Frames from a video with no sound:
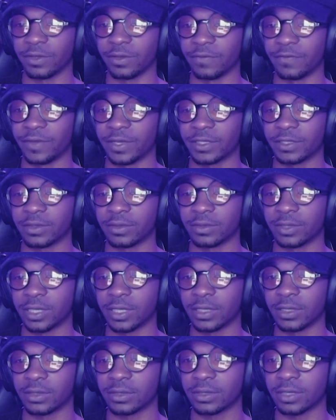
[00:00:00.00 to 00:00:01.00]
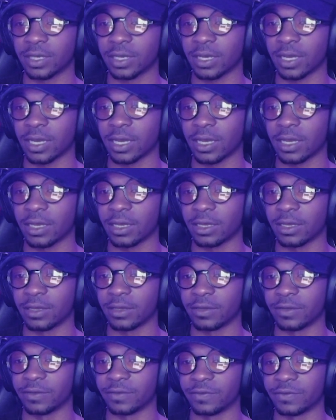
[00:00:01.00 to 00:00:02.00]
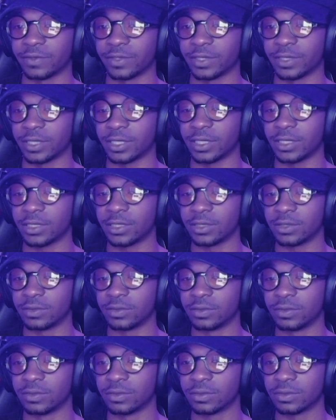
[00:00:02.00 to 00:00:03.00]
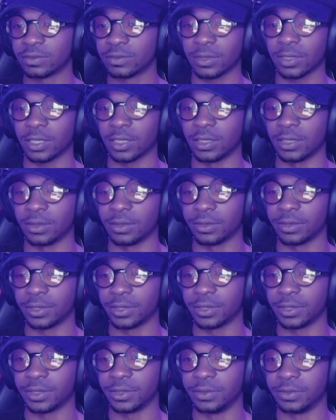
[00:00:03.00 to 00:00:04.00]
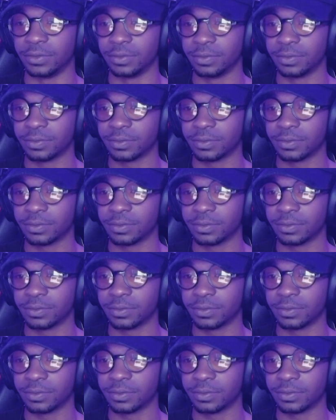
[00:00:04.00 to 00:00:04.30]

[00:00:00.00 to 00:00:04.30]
the effect on that, I have an EQ, another EQ,